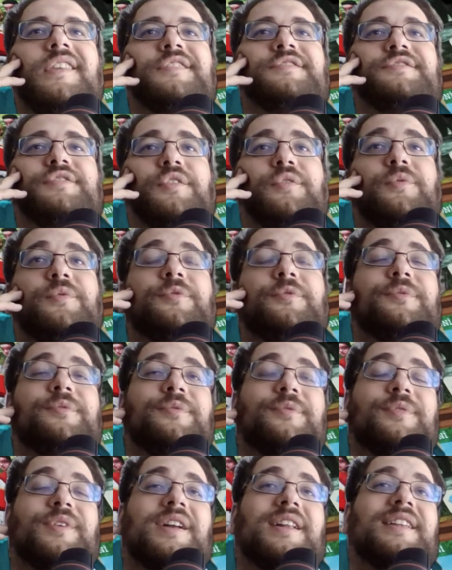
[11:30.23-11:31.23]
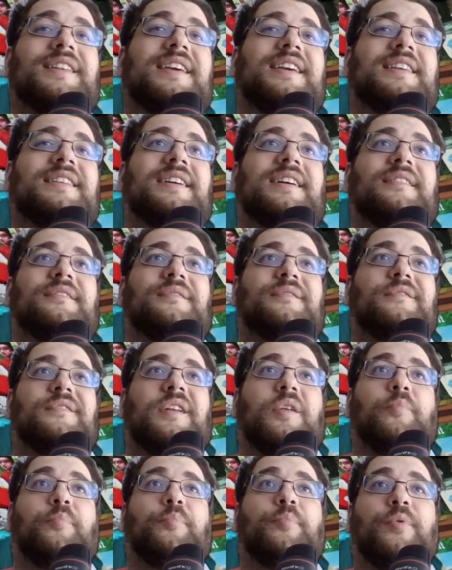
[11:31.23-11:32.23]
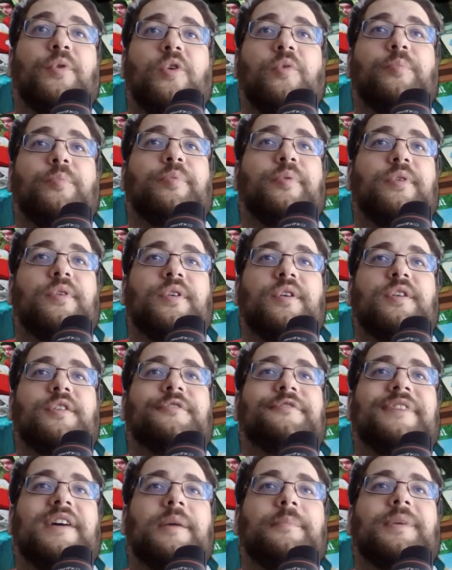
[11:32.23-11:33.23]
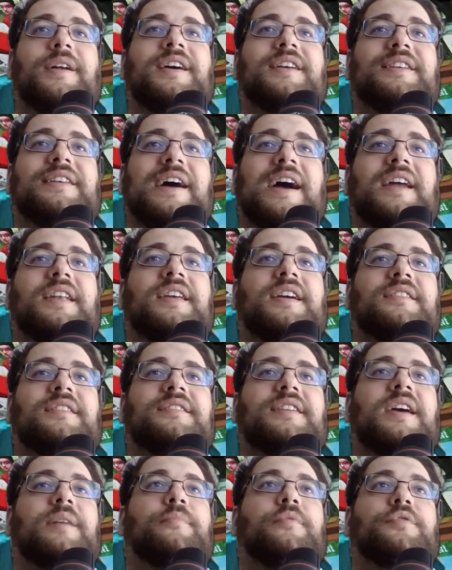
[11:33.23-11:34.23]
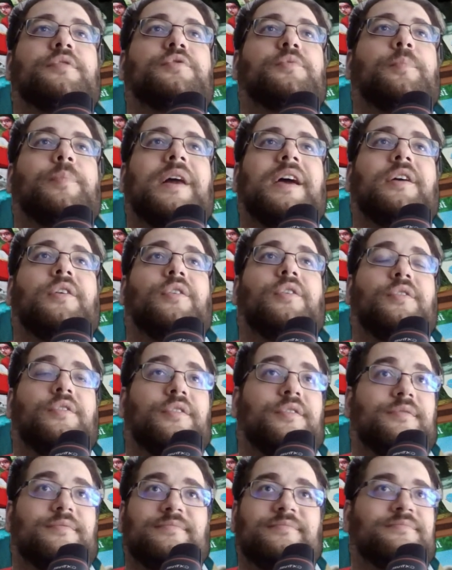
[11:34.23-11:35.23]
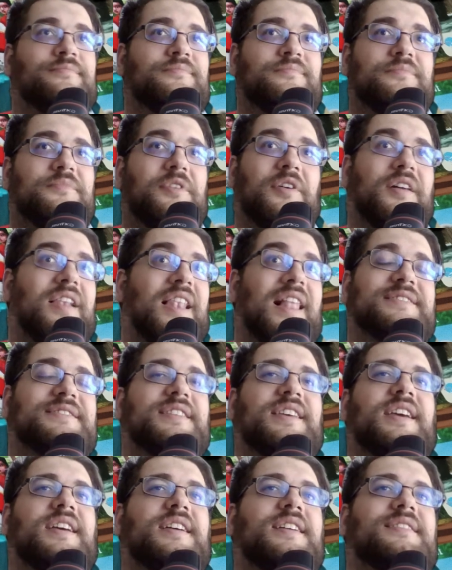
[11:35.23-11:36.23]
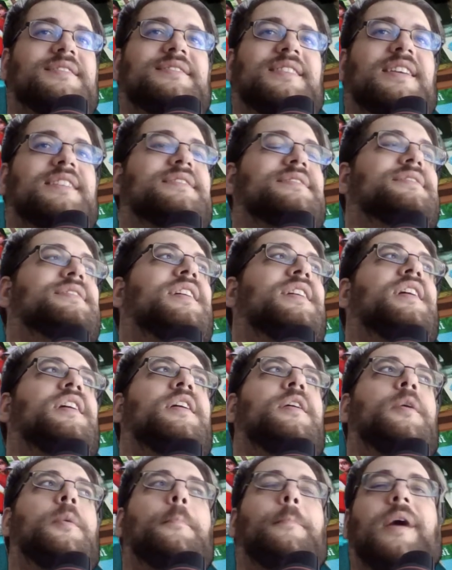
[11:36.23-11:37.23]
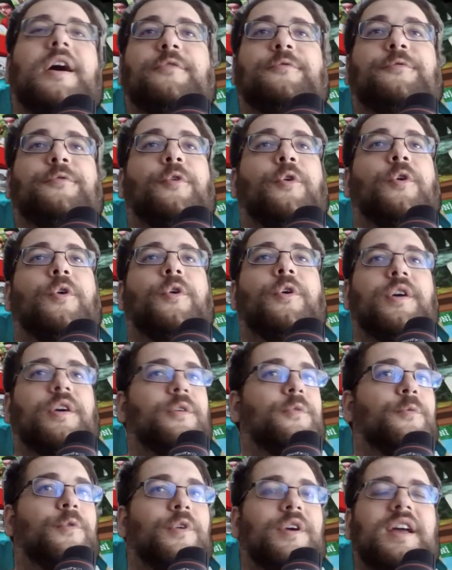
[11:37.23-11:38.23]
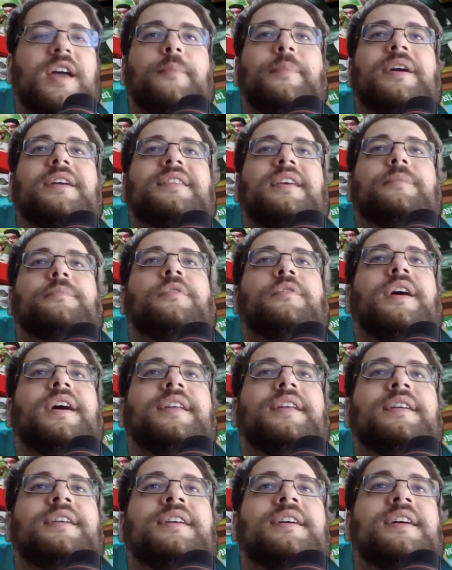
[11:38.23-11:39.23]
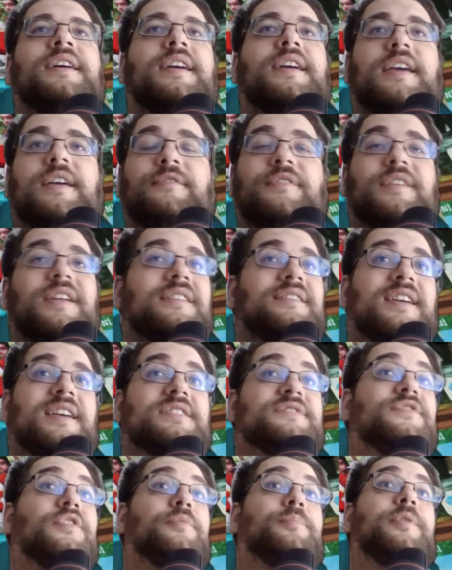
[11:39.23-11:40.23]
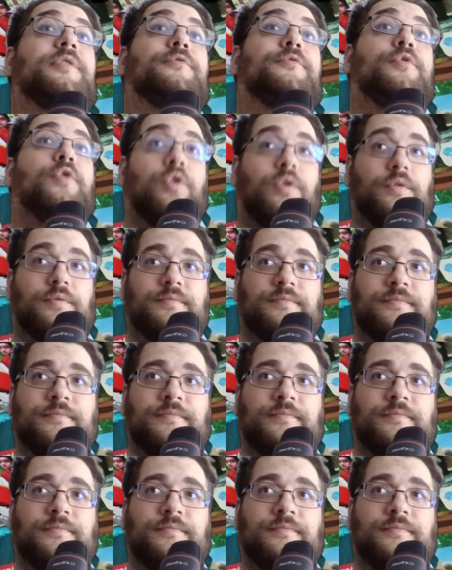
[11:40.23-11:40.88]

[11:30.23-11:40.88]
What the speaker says: So you really need a proper family dining table to play or the classic 6x4 wargaming table, and even that will be full.